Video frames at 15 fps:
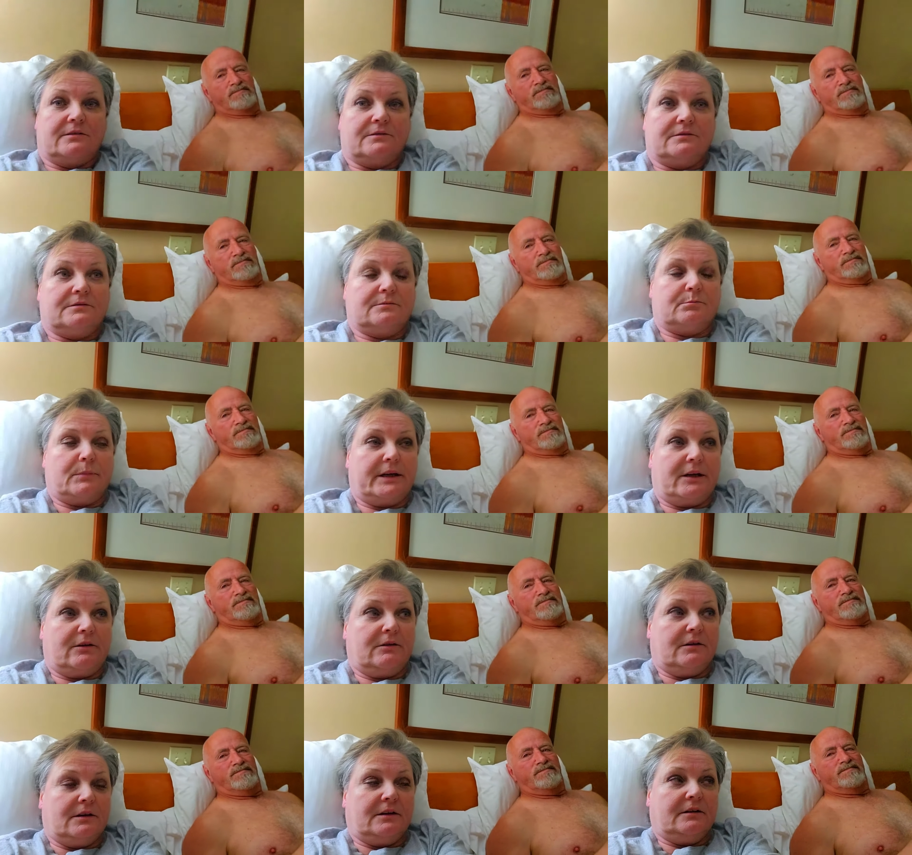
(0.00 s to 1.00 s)
Speaker 1: oh my
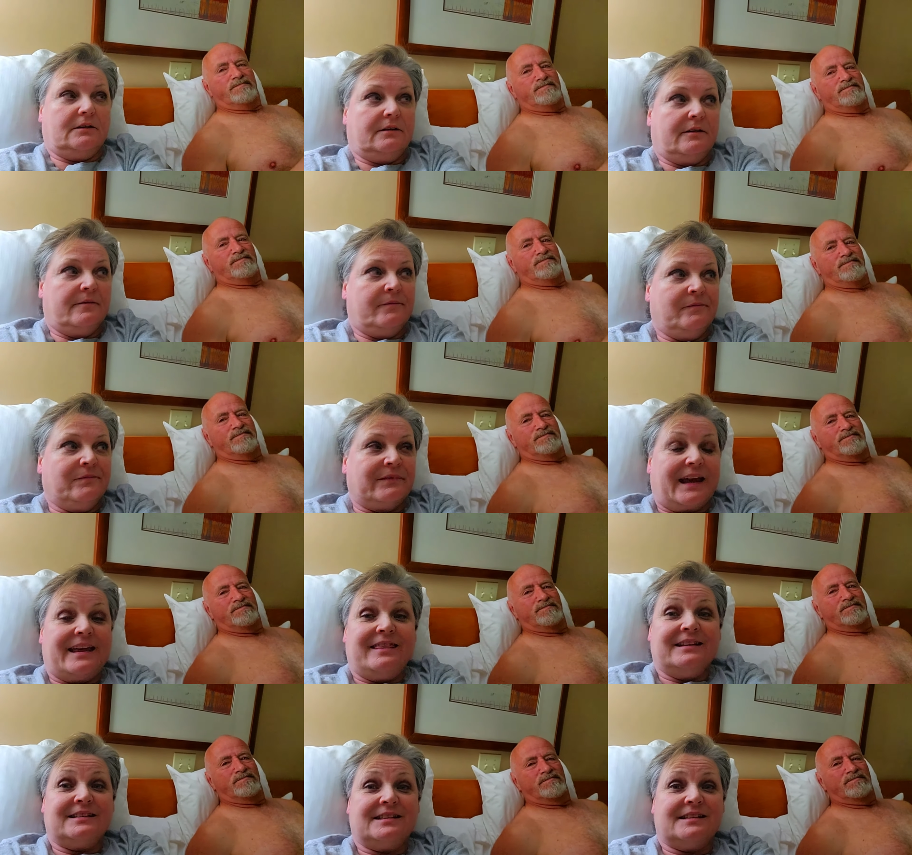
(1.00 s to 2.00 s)
God. Hmm.
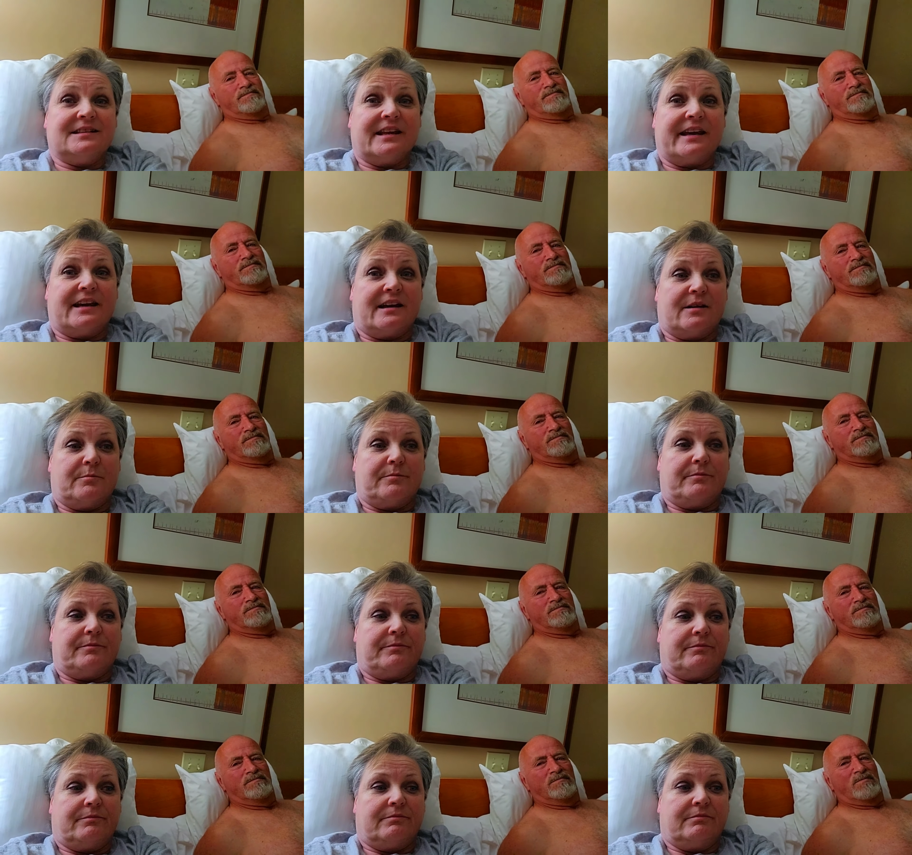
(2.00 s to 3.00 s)
and this is like a
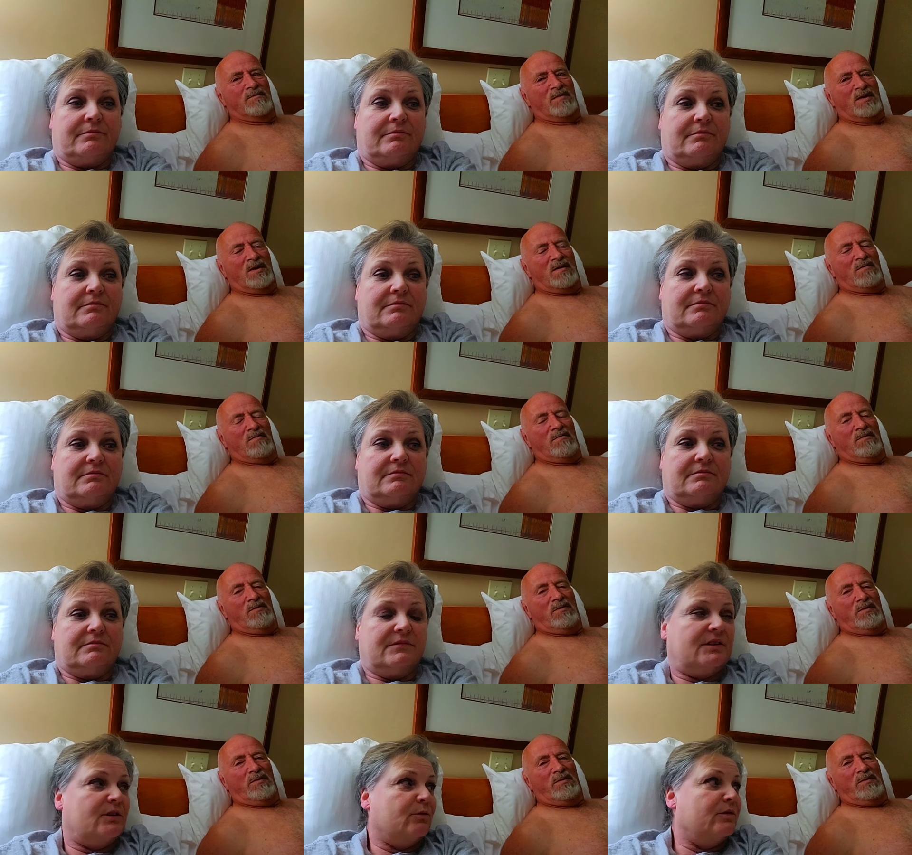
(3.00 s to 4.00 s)

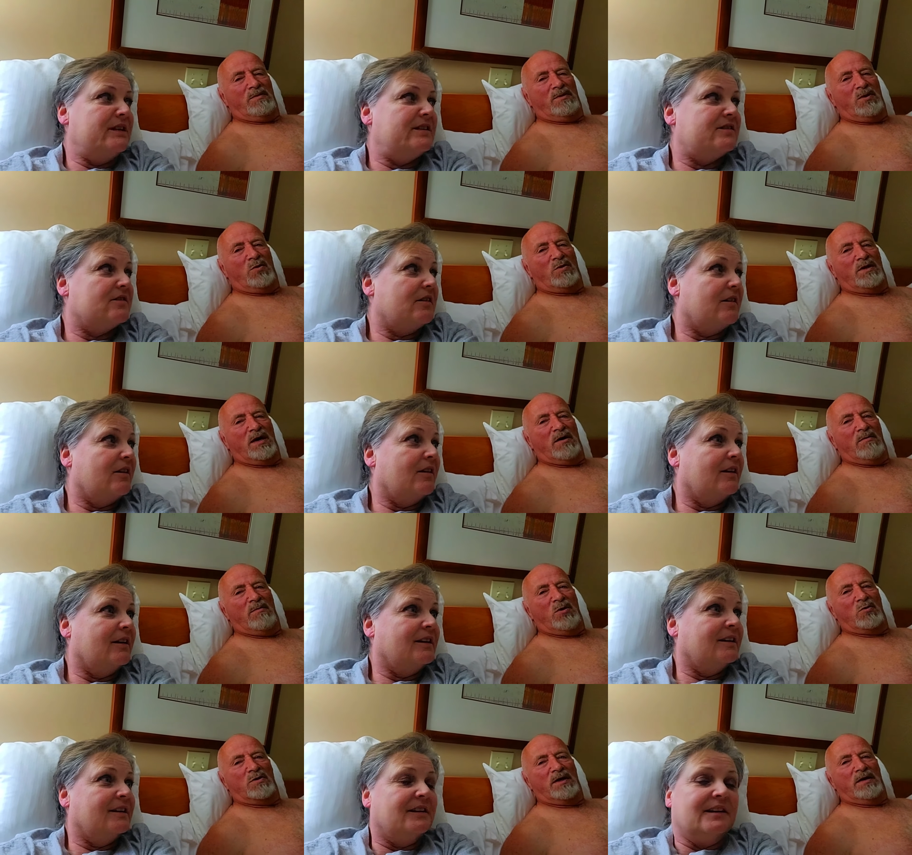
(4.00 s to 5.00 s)
Speaker 2: three star
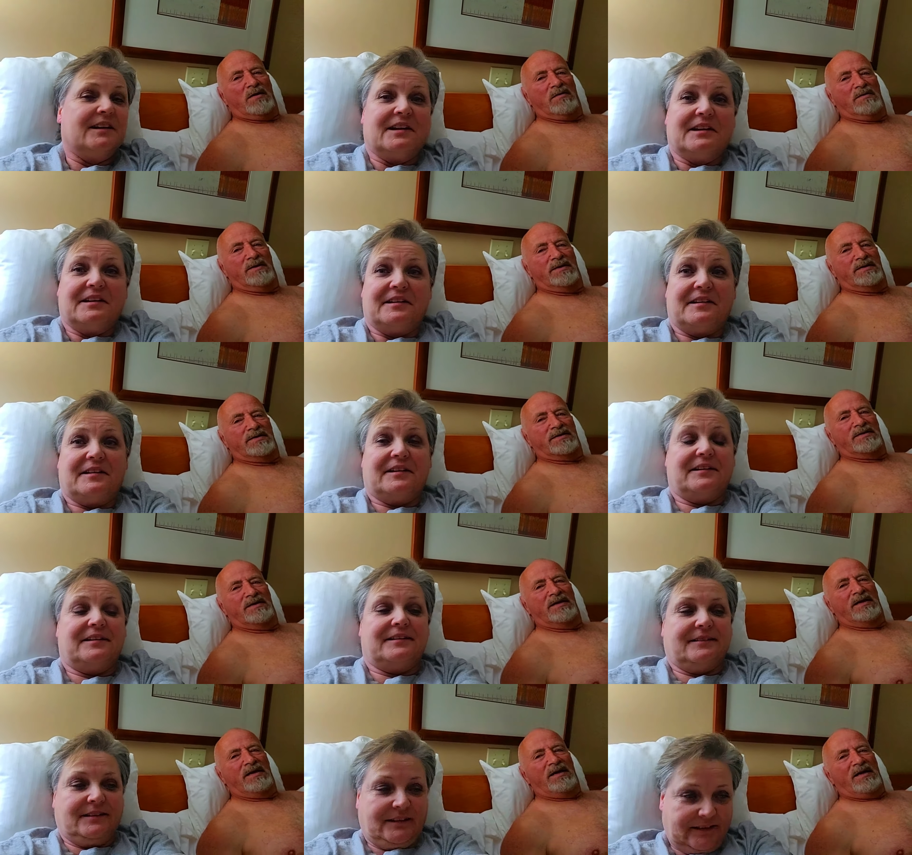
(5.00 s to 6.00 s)
motel. It's
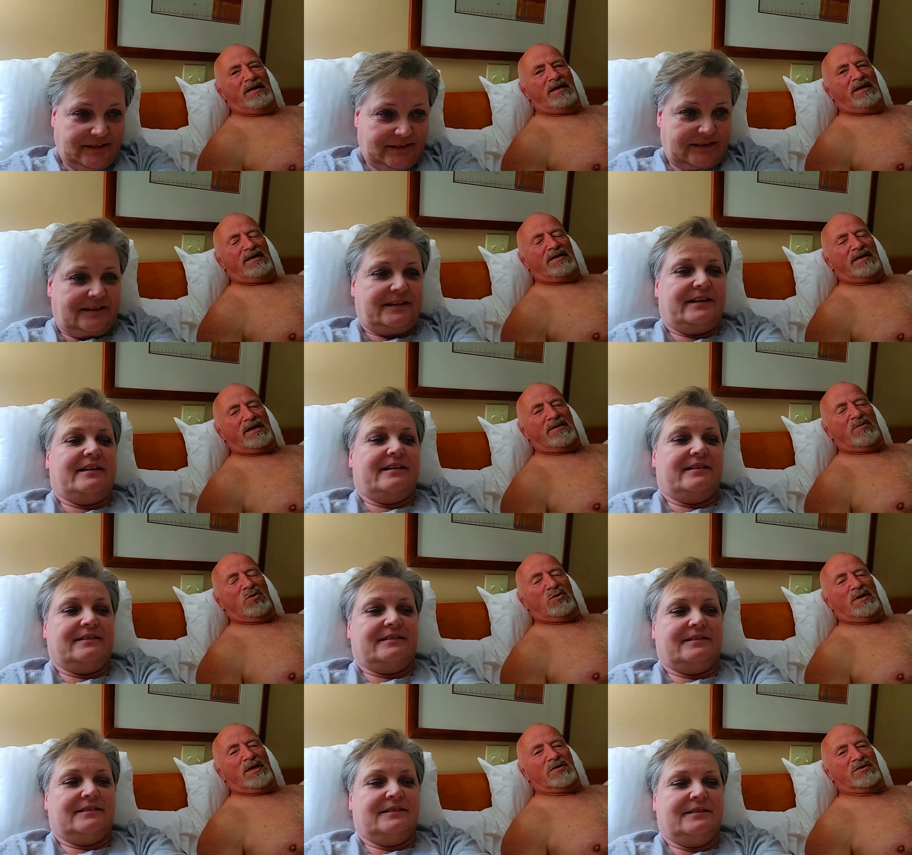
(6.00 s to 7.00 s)
yeah. it's like yeah. a
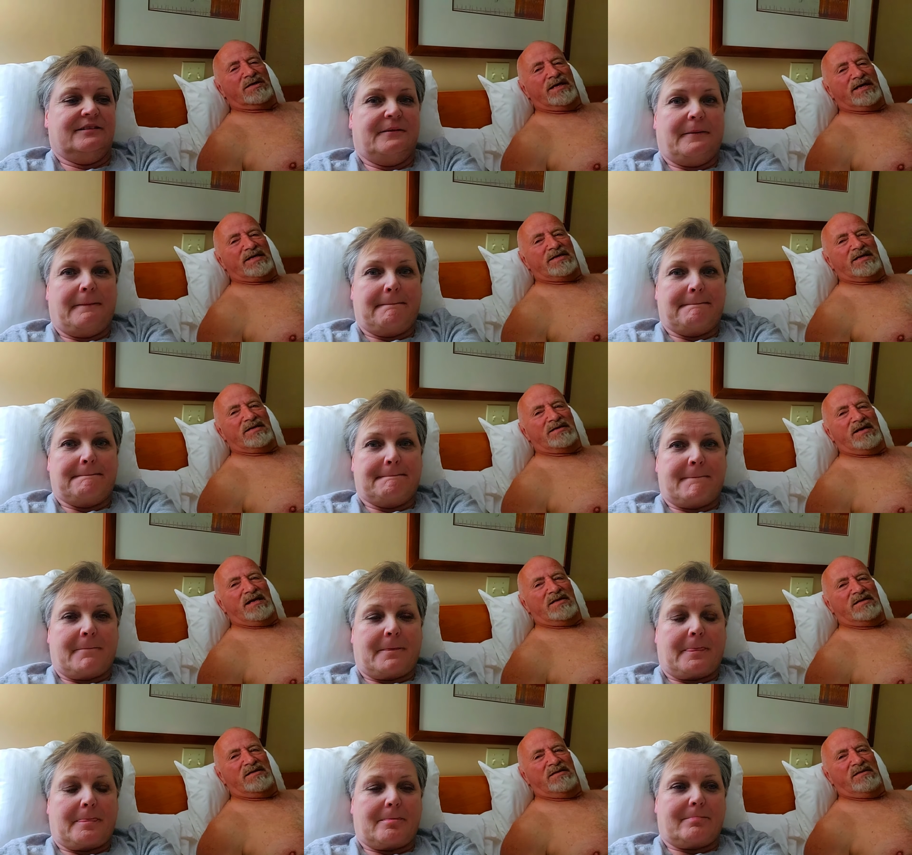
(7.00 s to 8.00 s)
Motel Six. It's
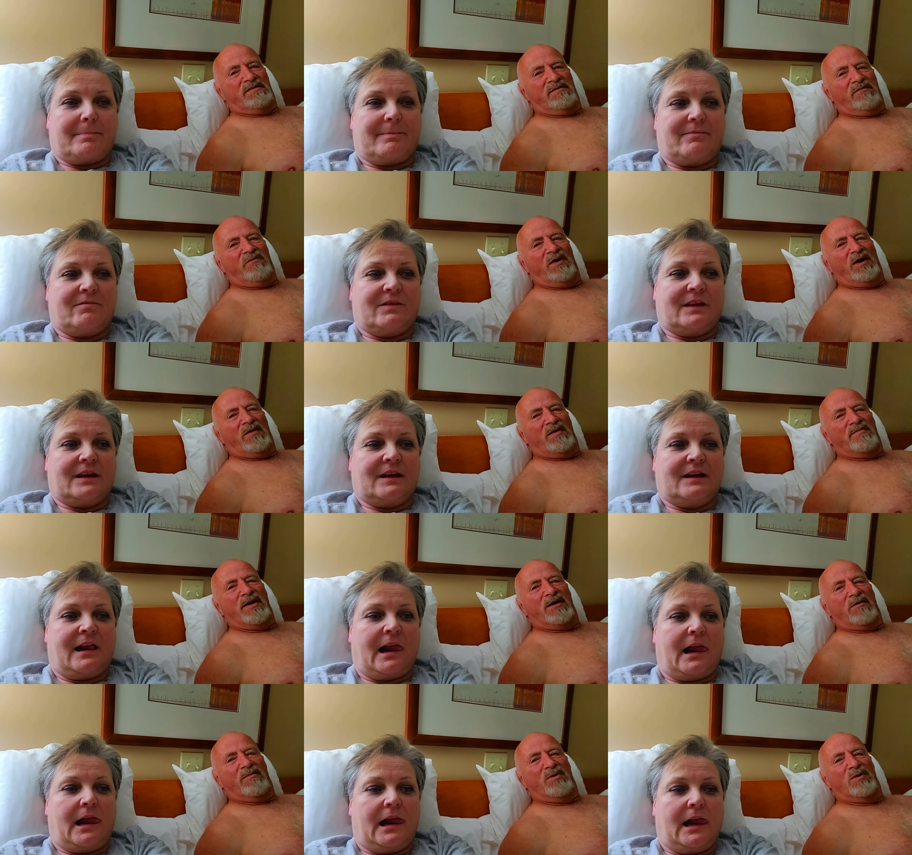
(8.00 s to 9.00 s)
it's very
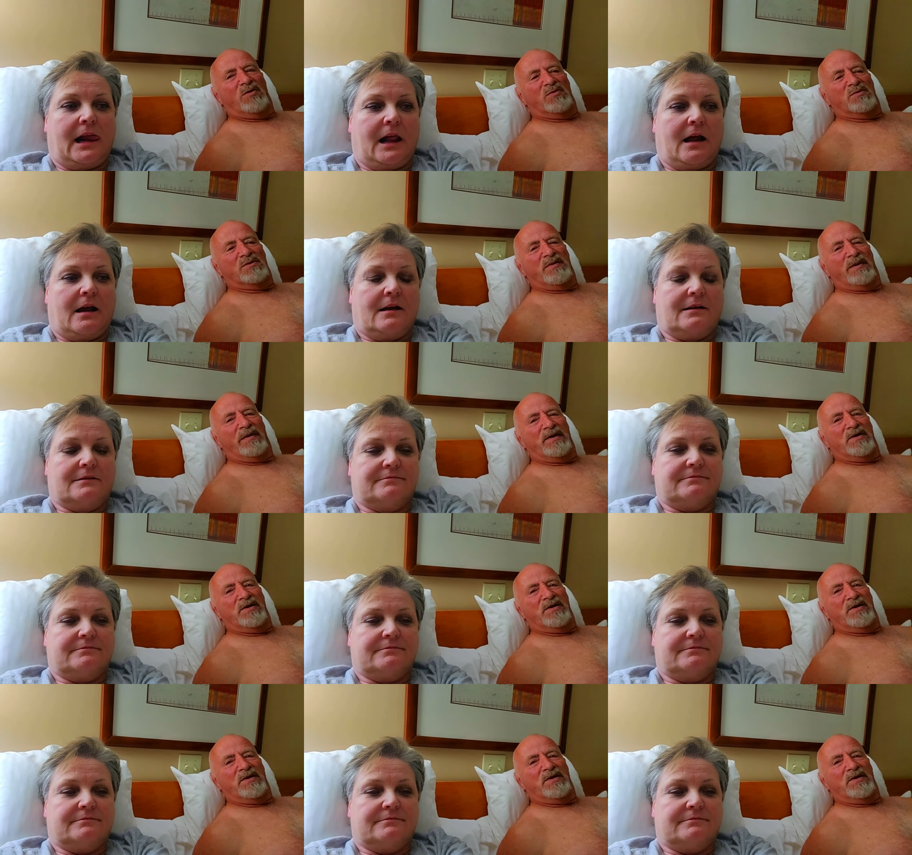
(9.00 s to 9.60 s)
bare bones, very